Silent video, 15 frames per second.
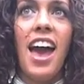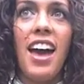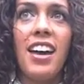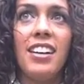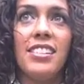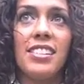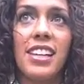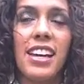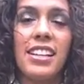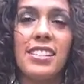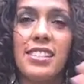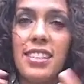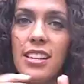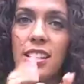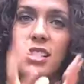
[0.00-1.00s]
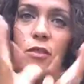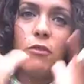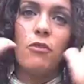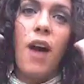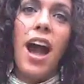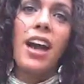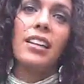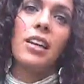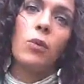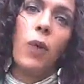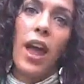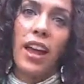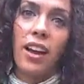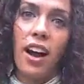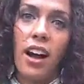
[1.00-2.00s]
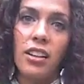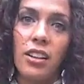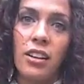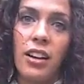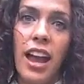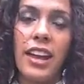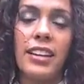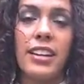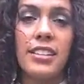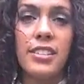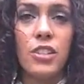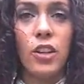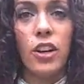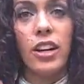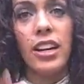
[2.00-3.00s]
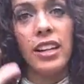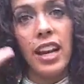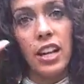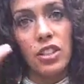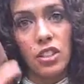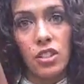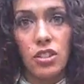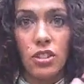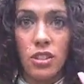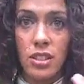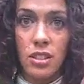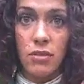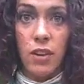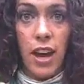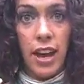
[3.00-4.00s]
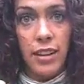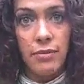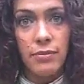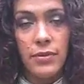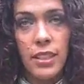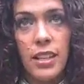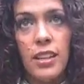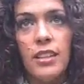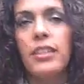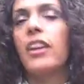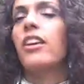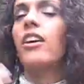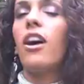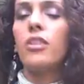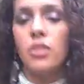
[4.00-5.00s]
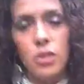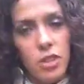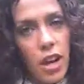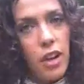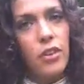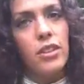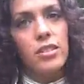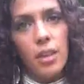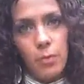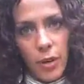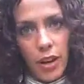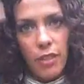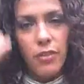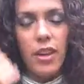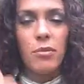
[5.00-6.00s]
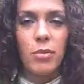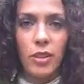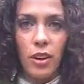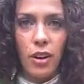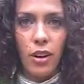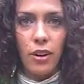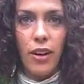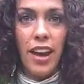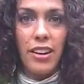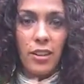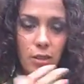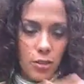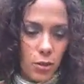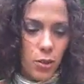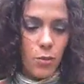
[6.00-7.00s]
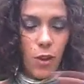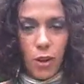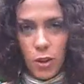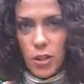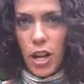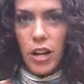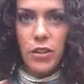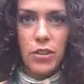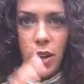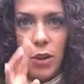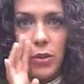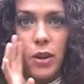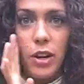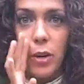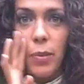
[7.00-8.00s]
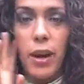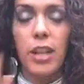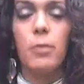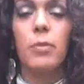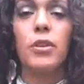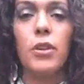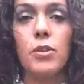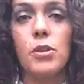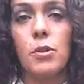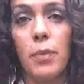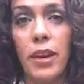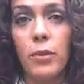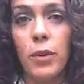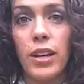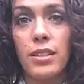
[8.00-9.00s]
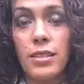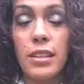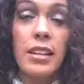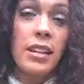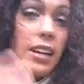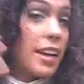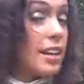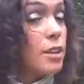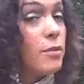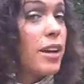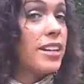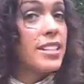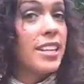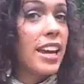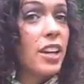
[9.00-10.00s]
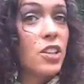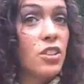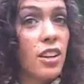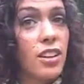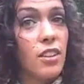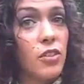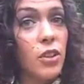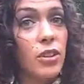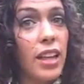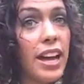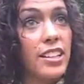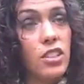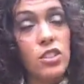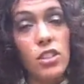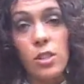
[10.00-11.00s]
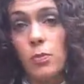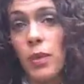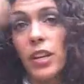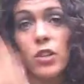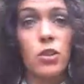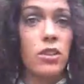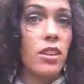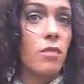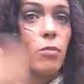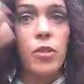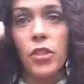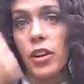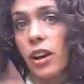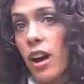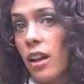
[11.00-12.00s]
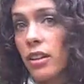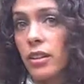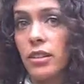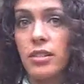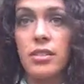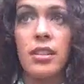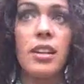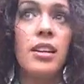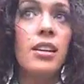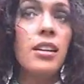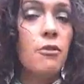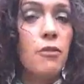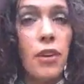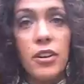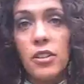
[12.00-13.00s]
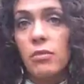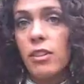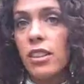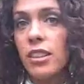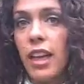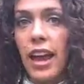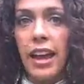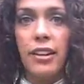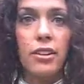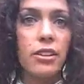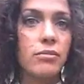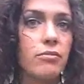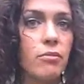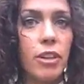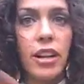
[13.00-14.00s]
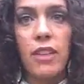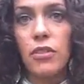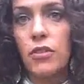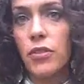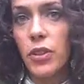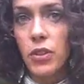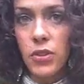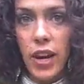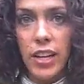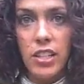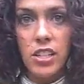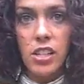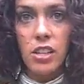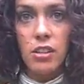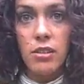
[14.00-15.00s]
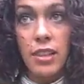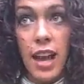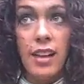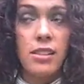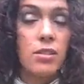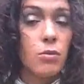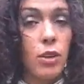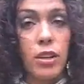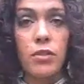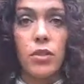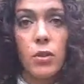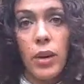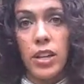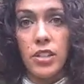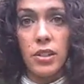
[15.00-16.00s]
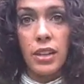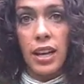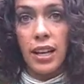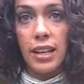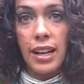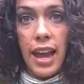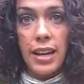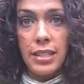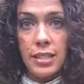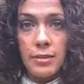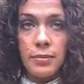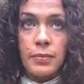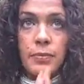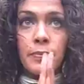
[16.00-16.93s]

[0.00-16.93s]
And it's this violet-white color, and it's your connection to the divine. There are also chakras above and below, and also smaller chakras all throughout your body, but those are the main ones. In a meditation, if you'd like to just picture them with their colors, fill them with light, or whatever feels right to you, that's one of the ways you can connect.